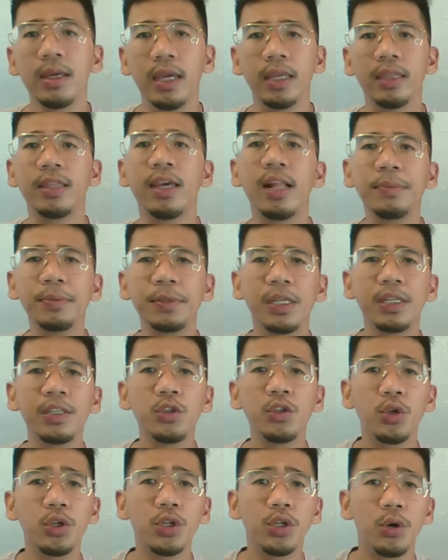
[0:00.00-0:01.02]
It helps
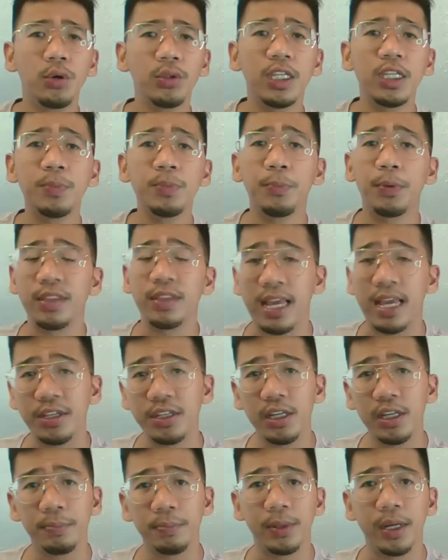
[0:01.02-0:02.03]
us to notice
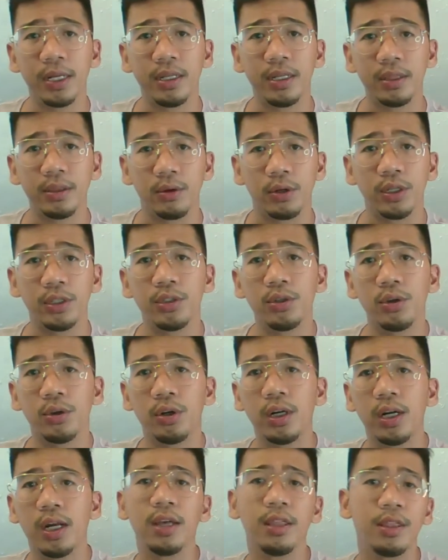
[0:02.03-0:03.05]
potential predators
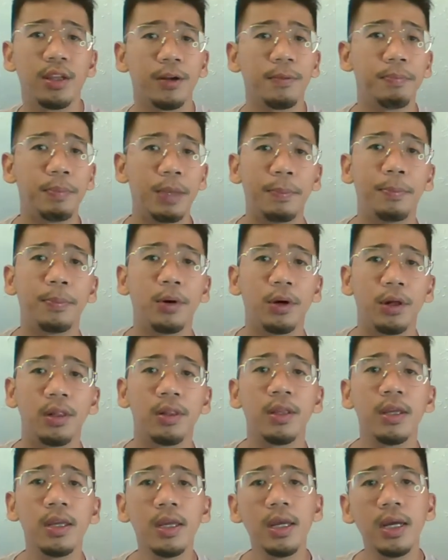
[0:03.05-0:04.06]
or other people.